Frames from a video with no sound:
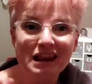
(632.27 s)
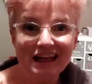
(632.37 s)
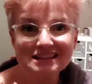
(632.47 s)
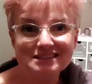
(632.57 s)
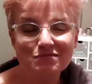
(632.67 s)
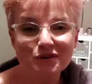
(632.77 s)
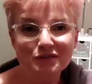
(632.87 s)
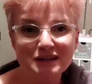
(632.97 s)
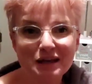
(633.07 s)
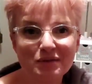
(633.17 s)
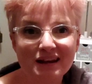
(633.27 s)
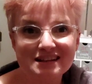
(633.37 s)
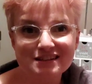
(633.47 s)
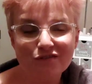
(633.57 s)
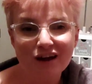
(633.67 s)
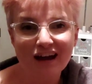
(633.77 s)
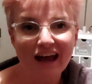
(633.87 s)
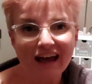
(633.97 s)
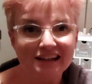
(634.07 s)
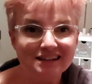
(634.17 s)
less than 15 minutes if I
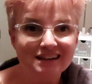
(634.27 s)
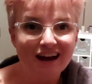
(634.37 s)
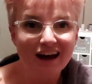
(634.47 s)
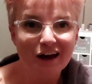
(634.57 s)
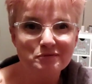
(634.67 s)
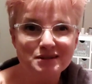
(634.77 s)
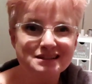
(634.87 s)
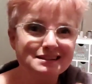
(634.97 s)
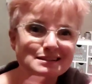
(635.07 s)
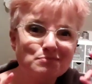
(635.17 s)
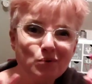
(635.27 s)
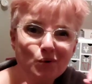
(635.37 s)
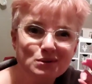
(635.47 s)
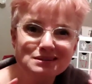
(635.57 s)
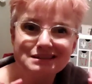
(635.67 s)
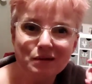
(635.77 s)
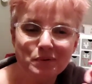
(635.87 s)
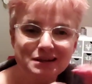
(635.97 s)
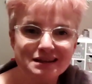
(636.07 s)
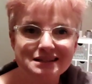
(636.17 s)
can. Just a small
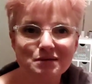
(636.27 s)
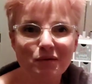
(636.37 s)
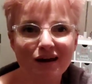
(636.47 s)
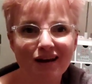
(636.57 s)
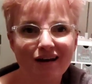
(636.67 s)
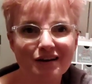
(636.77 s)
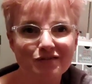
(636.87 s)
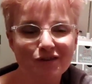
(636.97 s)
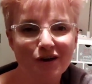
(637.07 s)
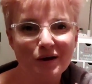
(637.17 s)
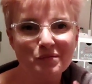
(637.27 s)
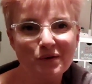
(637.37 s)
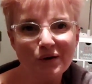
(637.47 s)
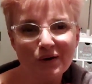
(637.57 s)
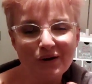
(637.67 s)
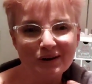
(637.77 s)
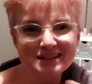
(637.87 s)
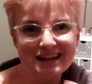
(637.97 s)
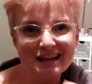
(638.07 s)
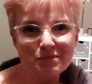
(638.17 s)
snippet into my life on
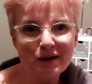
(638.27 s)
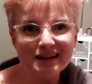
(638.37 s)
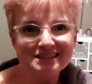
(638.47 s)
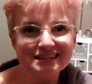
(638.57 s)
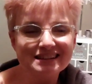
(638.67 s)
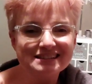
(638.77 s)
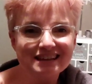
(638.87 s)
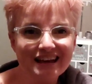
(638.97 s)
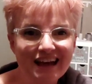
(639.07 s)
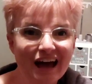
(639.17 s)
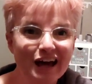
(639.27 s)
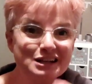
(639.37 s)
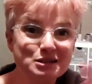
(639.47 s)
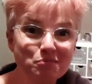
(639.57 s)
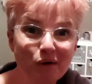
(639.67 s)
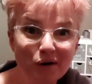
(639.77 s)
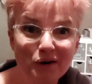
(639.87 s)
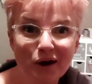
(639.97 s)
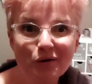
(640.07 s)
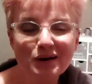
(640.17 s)
a daily basis. And
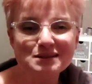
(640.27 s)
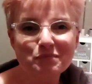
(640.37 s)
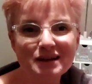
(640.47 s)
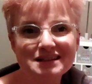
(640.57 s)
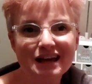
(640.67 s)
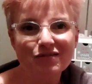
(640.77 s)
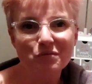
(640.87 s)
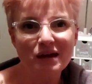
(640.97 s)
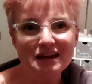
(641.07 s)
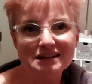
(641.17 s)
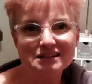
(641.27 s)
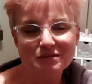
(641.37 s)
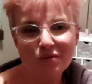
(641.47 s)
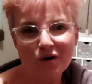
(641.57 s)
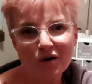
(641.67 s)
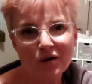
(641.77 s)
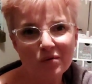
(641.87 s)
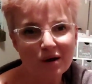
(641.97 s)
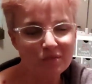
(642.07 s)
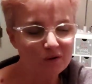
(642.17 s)
tomorrow is a big day for me because
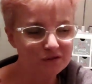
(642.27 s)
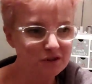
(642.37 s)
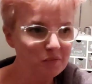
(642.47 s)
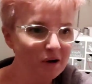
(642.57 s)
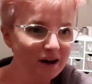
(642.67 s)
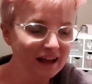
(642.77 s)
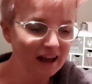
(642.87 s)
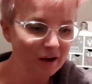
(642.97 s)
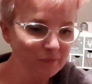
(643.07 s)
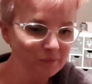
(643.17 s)
tomorrow I'm off to my